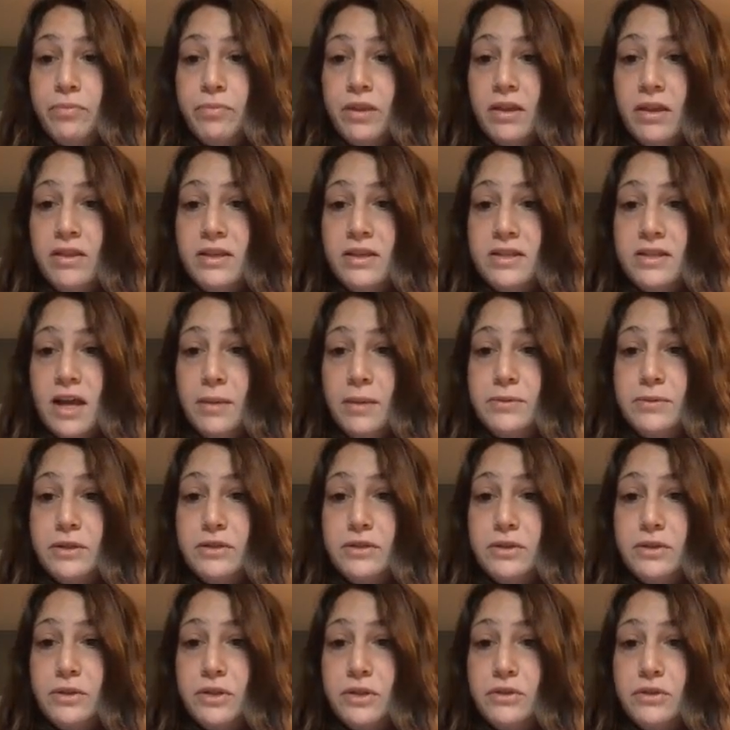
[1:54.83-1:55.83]
This helps the
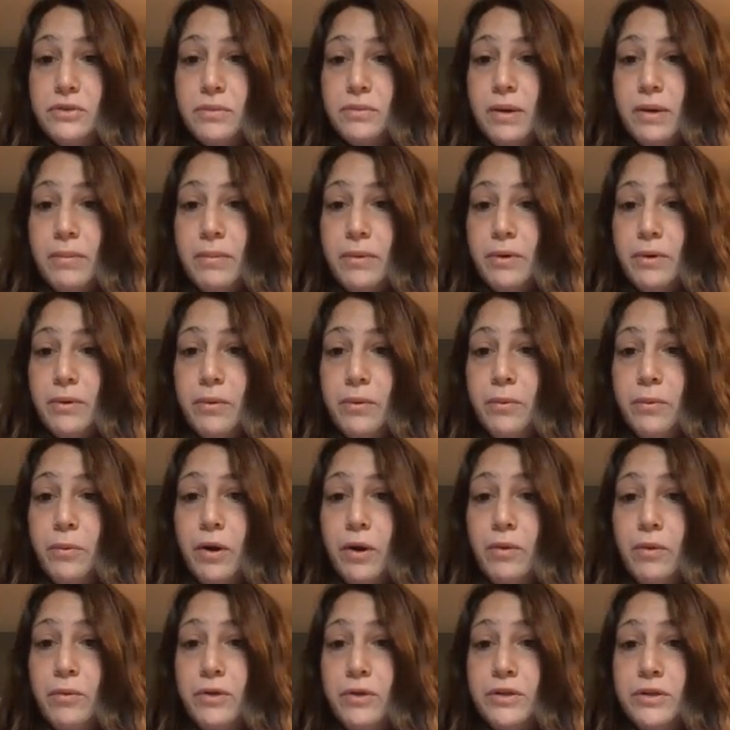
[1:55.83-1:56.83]
students remember
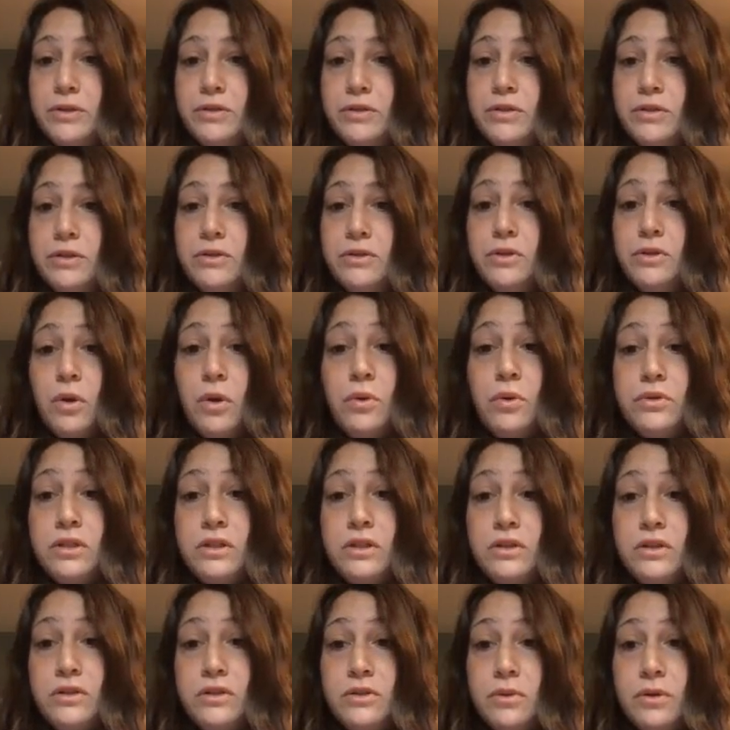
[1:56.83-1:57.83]
what was told in
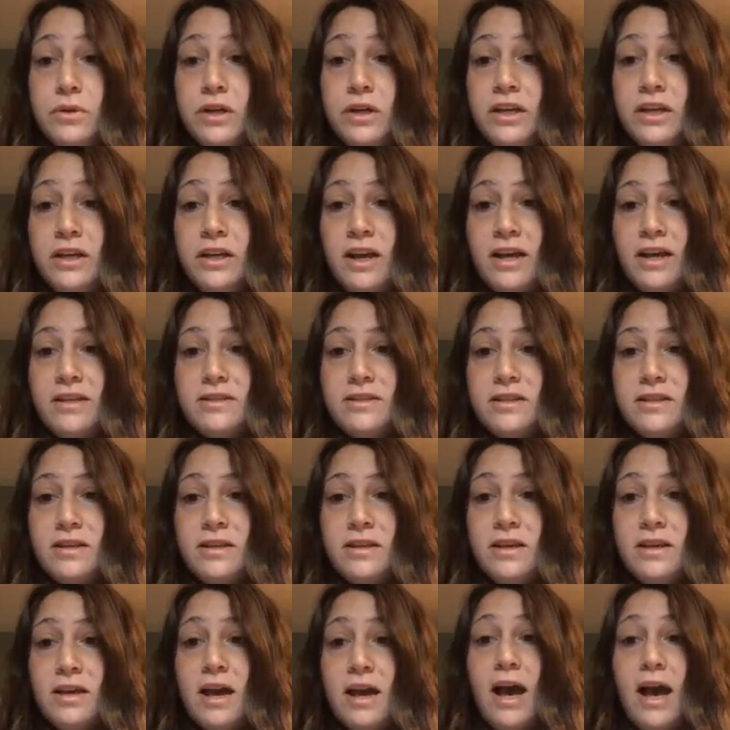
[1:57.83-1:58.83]
the story as
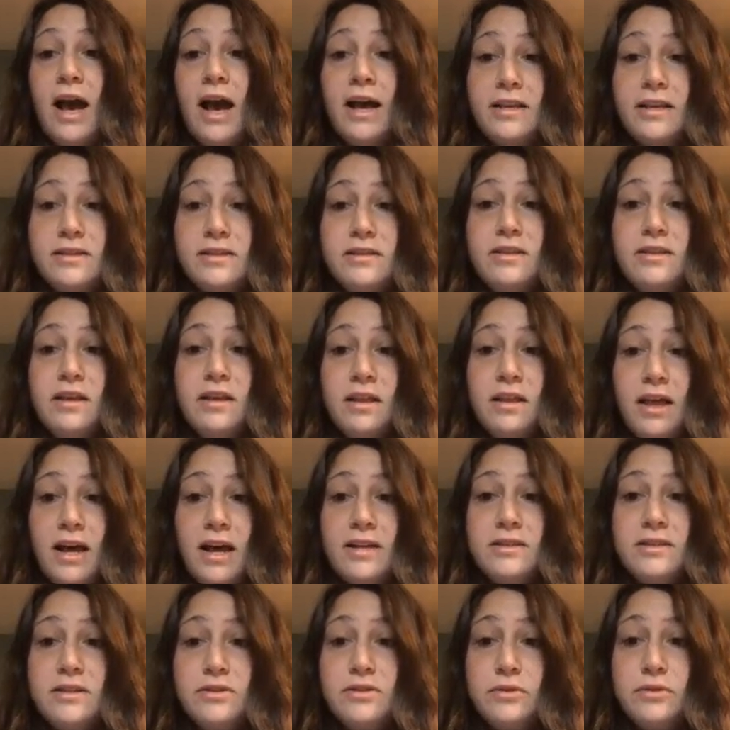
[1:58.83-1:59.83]
the
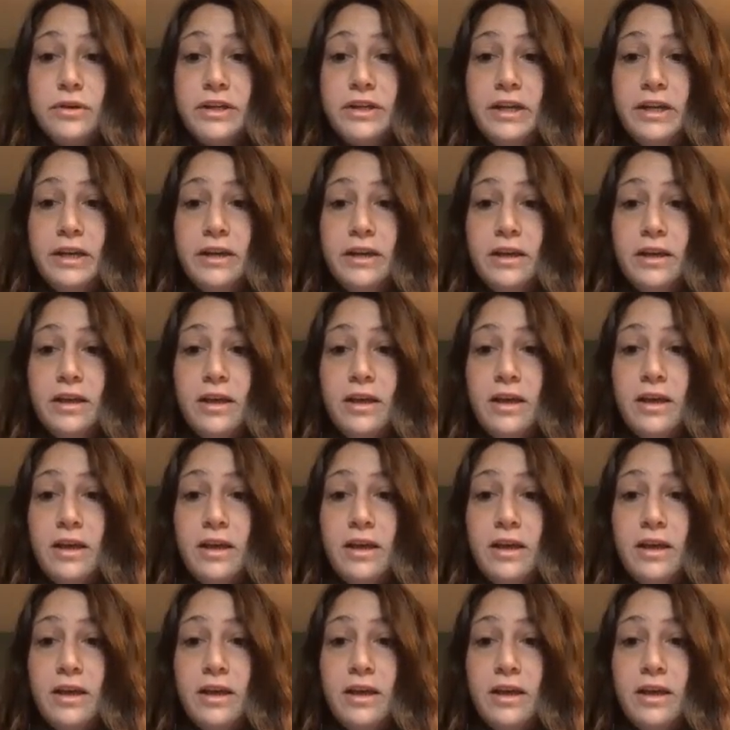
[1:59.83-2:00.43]
class is reading.